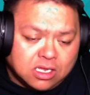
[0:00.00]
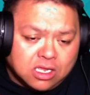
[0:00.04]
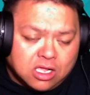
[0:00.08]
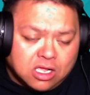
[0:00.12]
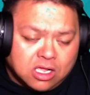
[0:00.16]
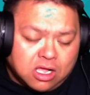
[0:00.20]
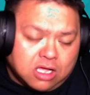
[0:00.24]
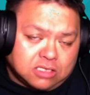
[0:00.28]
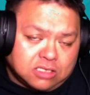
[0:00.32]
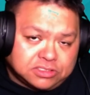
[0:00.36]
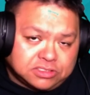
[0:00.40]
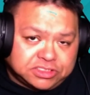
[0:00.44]

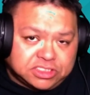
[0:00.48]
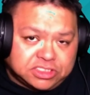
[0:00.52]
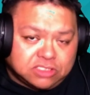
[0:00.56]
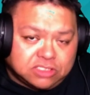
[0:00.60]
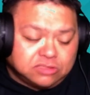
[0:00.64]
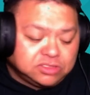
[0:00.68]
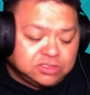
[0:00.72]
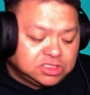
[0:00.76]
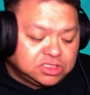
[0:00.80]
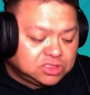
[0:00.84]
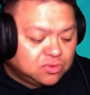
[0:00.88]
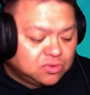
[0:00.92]
Also,
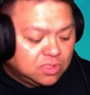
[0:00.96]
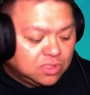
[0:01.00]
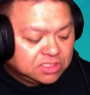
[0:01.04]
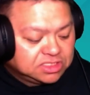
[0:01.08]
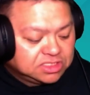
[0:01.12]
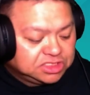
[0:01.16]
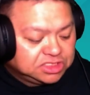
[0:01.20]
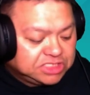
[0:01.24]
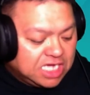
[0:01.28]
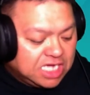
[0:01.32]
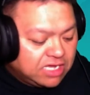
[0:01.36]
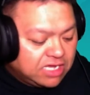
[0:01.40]
just want to
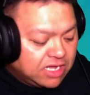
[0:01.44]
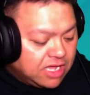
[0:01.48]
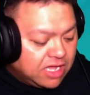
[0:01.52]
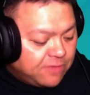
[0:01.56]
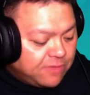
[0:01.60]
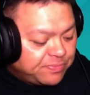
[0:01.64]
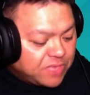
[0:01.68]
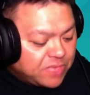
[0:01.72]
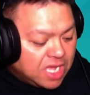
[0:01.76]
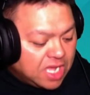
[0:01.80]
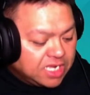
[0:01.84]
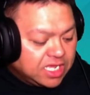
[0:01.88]
shout
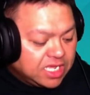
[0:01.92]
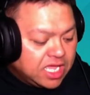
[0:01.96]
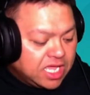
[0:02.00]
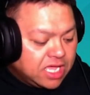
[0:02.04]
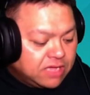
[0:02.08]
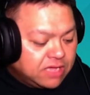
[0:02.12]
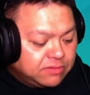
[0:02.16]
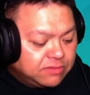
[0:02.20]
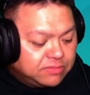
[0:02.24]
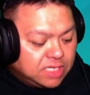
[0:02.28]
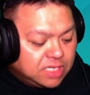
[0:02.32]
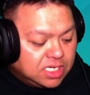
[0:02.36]
out, I
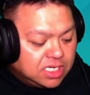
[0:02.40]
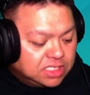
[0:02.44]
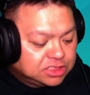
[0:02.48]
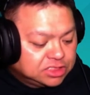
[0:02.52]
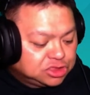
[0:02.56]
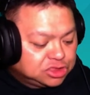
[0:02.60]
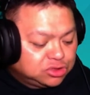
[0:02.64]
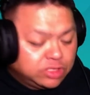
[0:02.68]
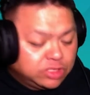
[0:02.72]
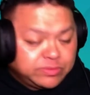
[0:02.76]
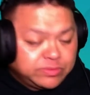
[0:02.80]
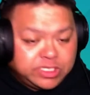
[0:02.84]
am
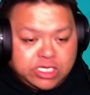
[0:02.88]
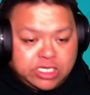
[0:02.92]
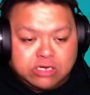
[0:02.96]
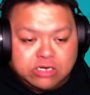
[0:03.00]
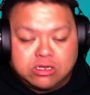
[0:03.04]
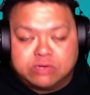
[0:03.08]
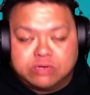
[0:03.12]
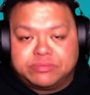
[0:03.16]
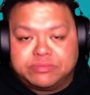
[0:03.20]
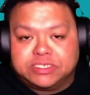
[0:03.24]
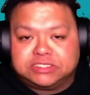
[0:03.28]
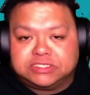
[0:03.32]
streaming here
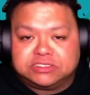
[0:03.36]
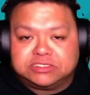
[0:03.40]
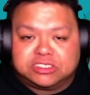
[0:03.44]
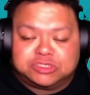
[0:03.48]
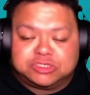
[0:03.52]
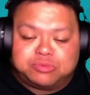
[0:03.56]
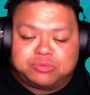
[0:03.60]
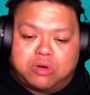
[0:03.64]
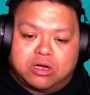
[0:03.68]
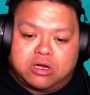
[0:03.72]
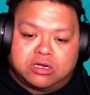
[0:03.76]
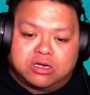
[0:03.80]
on Mixer as
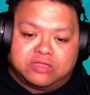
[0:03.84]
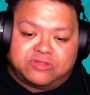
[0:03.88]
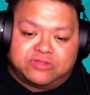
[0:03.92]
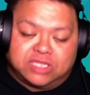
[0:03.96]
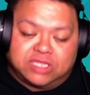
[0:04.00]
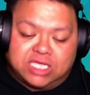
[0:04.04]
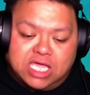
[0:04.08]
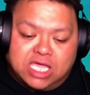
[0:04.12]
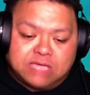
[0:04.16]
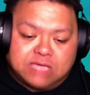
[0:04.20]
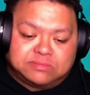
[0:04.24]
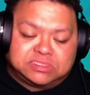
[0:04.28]
part of the
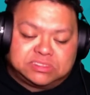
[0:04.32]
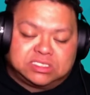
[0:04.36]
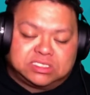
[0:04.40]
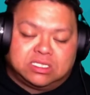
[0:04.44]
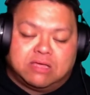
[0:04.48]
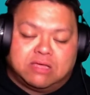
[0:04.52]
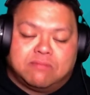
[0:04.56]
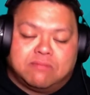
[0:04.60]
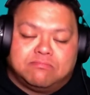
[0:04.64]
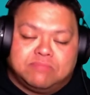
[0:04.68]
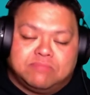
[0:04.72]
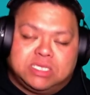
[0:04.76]

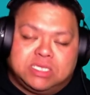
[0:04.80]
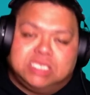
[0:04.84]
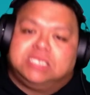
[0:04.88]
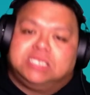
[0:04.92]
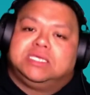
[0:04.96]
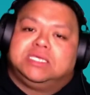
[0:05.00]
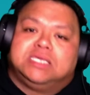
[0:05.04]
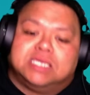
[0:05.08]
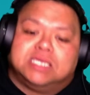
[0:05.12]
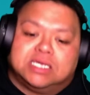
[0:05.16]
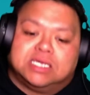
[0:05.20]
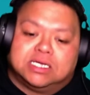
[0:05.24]
Gamezilla
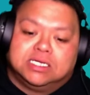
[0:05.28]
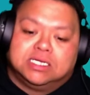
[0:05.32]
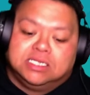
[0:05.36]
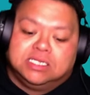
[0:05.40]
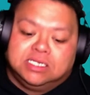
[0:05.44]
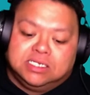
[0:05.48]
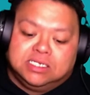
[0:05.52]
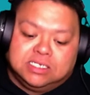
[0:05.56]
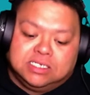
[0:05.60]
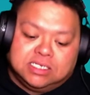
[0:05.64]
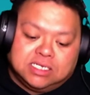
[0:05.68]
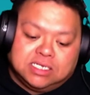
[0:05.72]
Media
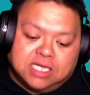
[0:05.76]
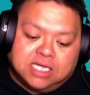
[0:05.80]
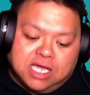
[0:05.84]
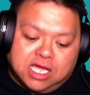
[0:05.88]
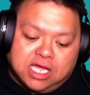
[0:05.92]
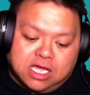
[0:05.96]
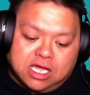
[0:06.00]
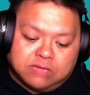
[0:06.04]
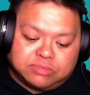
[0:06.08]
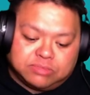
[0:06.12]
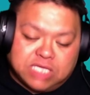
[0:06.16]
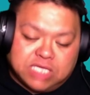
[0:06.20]

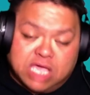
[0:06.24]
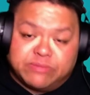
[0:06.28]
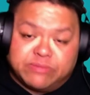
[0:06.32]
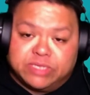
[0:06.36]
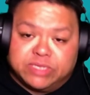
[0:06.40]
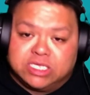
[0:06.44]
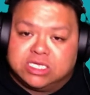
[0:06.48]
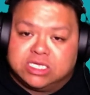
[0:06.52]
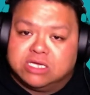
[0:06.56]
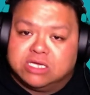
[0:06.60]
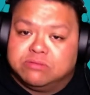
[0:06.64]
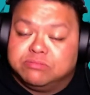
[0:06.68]

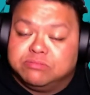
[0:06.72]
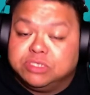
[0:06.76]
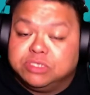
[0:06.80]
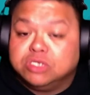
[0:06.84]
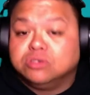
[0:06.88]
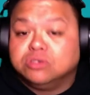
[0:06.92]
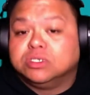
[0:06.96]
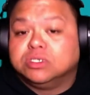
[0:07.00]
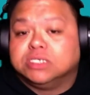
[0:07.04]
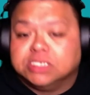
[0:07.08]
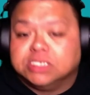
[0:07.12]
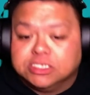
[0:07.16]
gaming
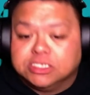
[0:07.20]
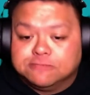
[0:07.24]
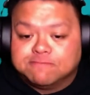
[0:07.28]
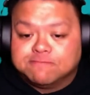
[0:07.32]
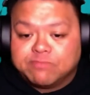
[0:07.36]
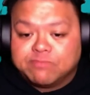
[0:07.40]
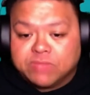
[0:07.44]
community.